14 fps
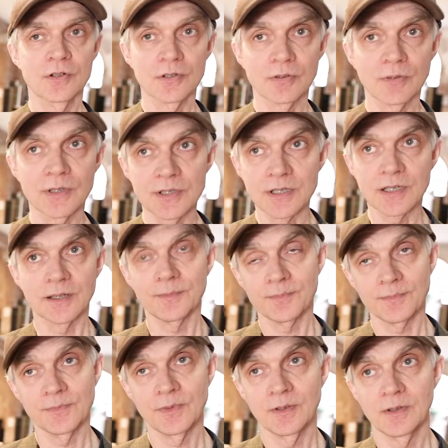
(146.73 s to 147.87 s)
So it's
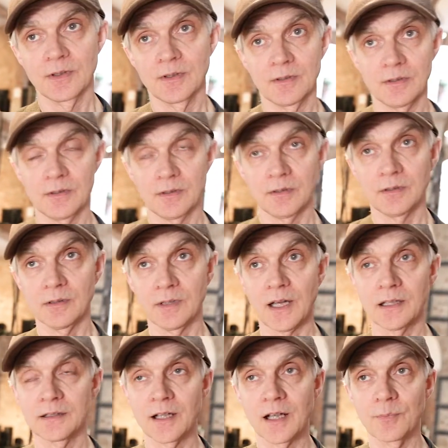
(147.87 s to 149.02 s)

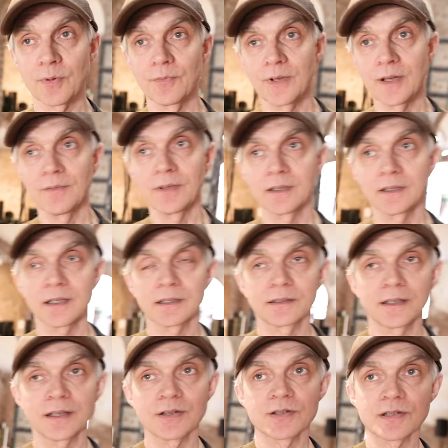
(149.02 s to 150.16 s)
that type of living
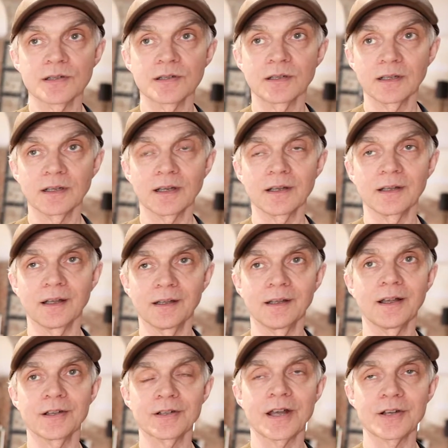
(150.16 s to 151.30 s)
that is
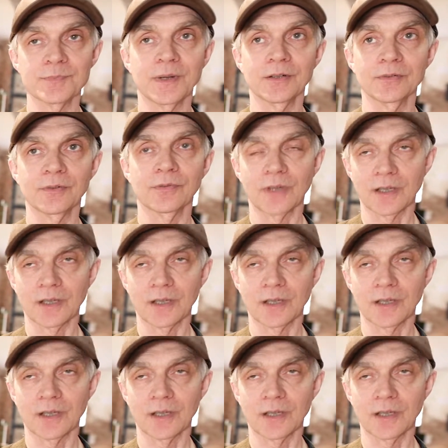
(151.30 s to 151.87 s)
as part of